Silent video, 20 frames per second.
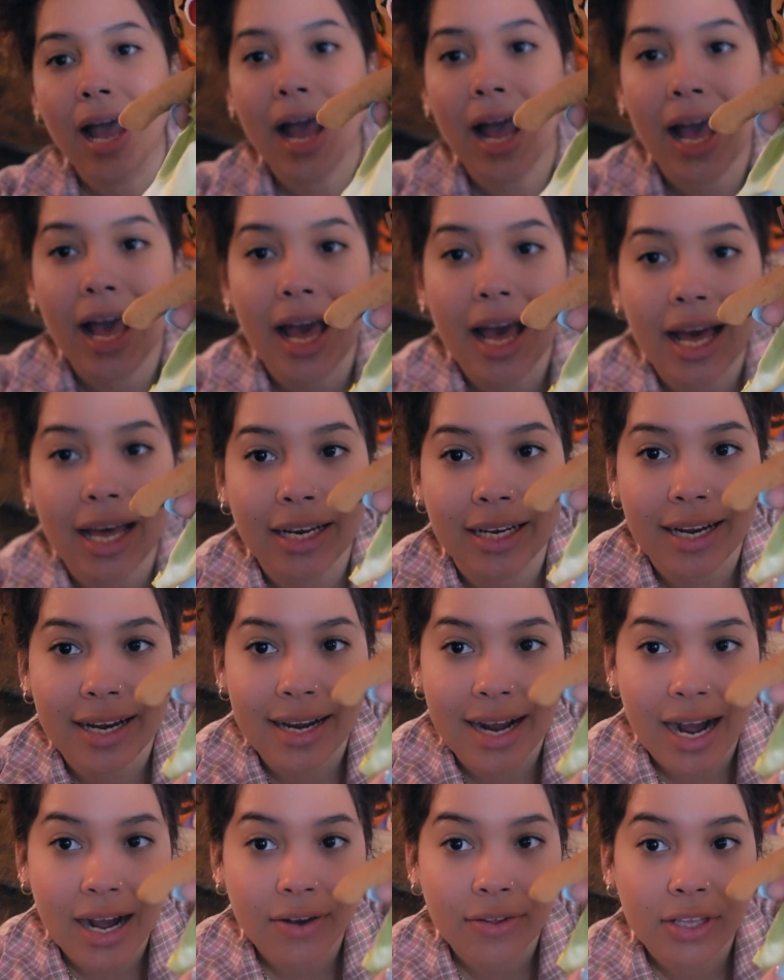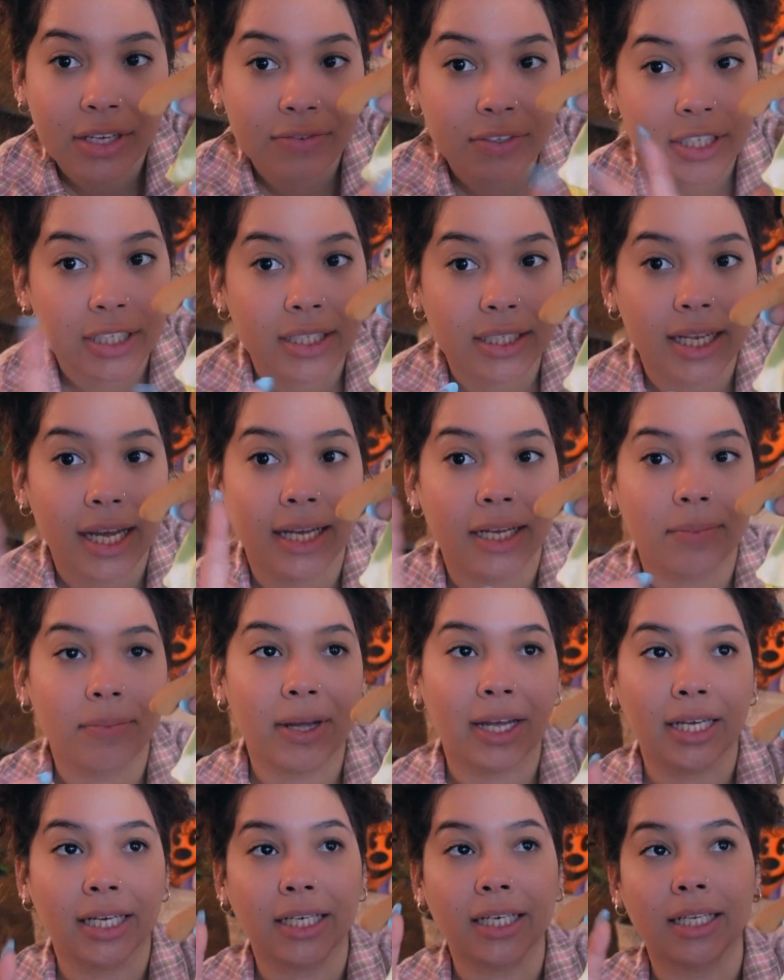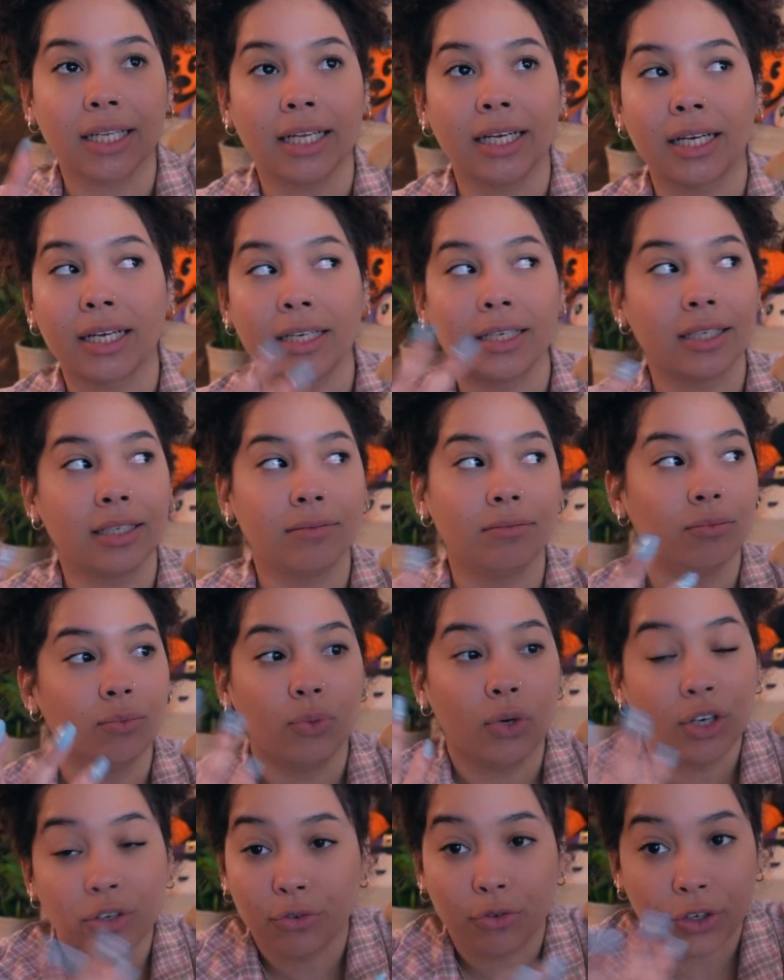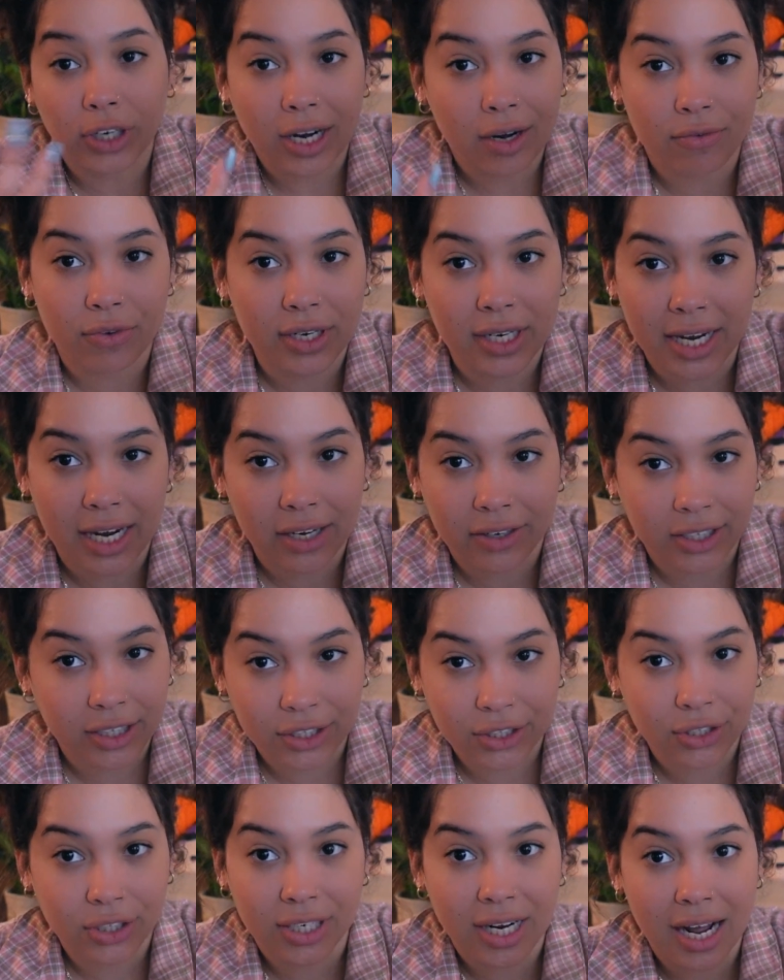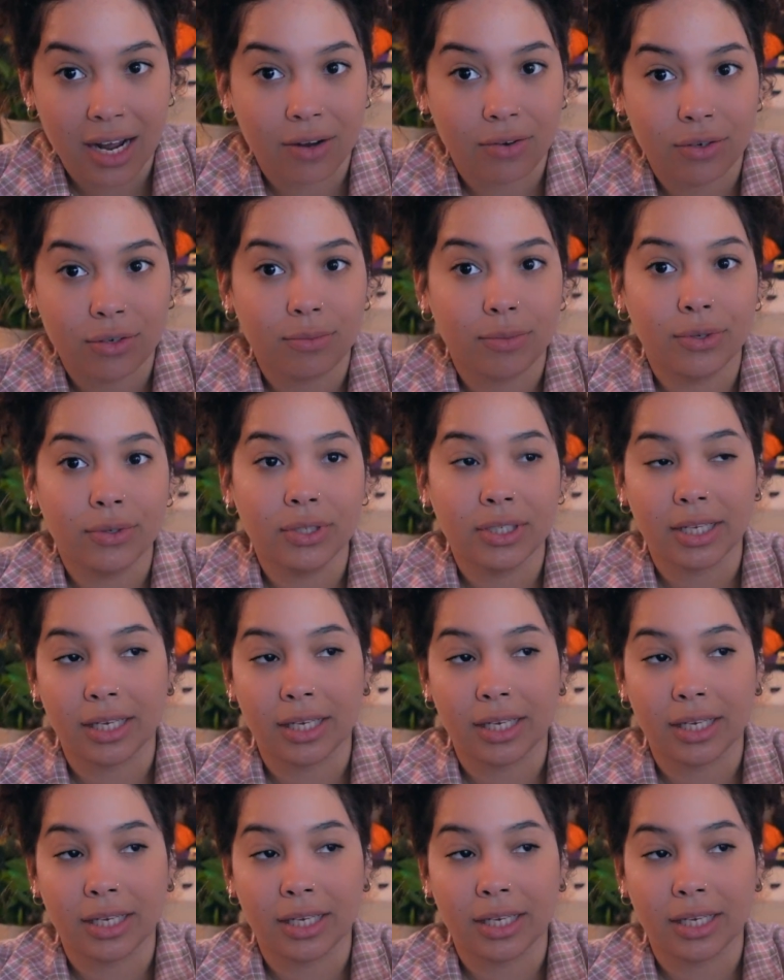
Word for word: And now they've just like made like a, one for every character now almost.